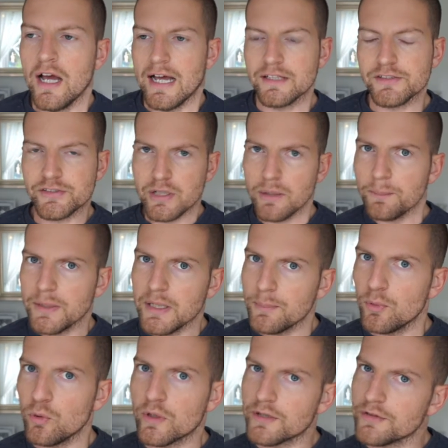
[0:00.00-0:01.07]
And some
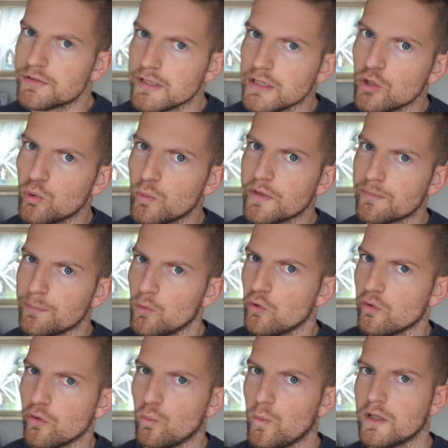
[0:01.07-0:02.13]
people can deal with
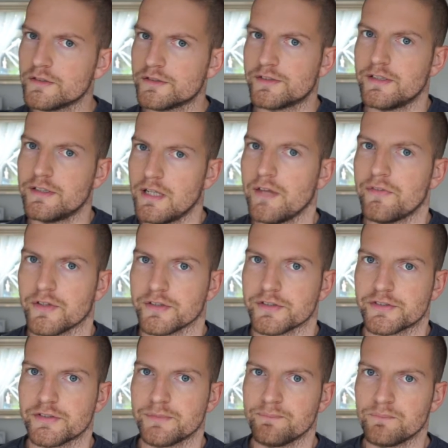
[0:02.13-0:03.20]
more at once than
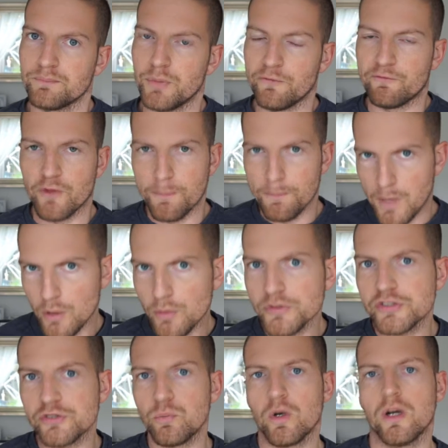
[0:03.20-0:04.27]
others. But for
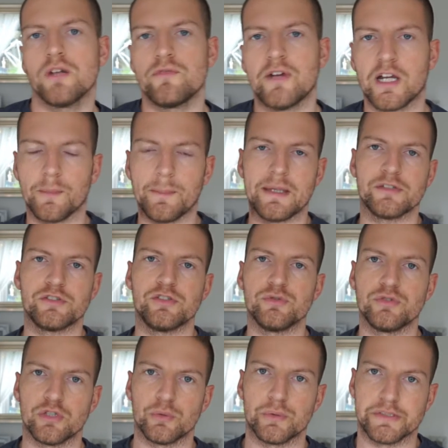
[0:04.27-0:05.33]
most, what I'd recommend you
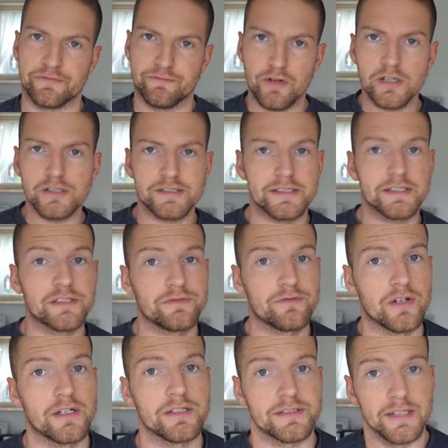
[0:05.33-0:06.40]
do is, first things
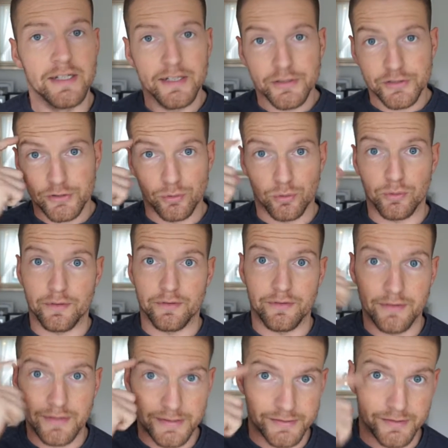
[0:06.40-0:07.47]
first, sort
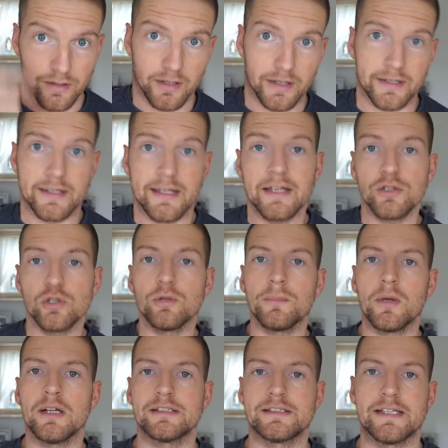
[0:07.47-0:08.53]
this guy. Get your
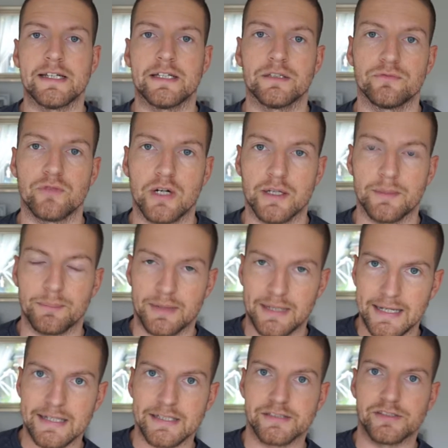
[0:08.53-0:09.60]
mindset in the right
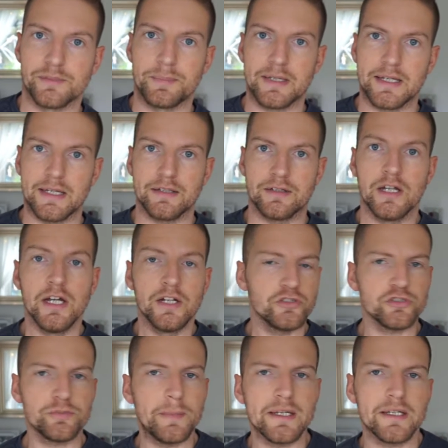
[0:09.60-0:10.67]
place to begin
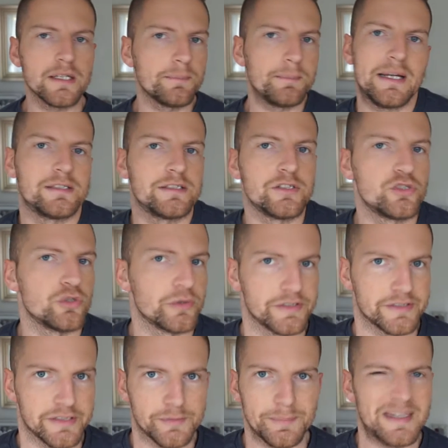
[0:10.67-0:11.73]
just making better
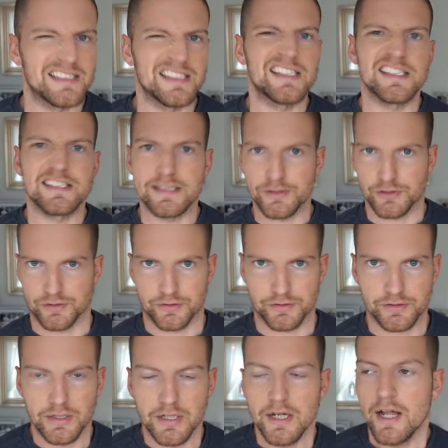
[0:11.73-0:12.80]
choices, better
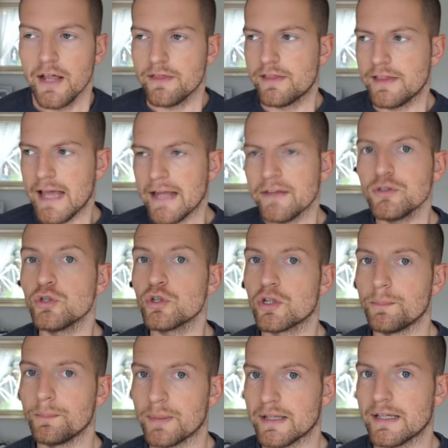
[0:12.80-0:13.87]
decisions. Then you
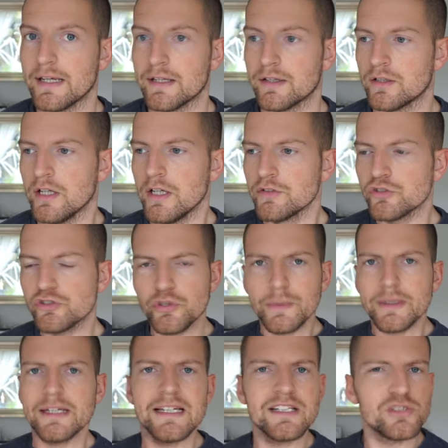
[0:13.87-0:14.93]
can begin just
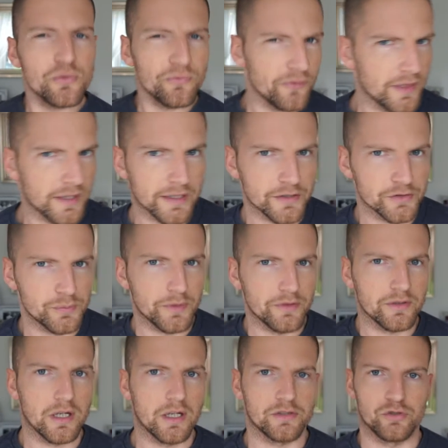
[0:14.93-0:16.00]
doing little things with
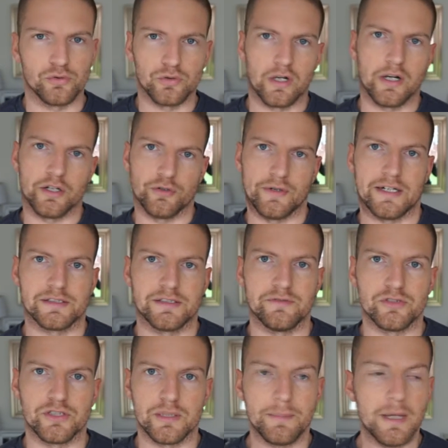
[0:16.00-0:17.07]
regards to your diet, your
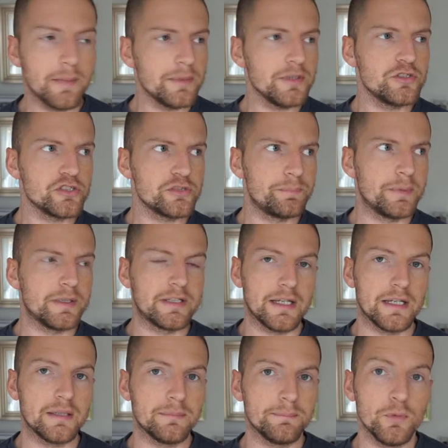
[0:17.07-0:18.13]
activity. Maybe just
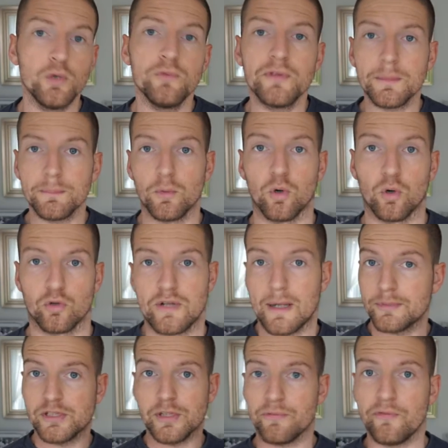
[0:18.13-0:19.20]
begin moving more,
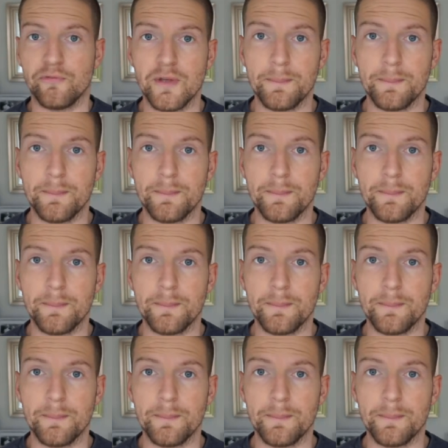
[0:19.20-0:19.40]
grab yourself a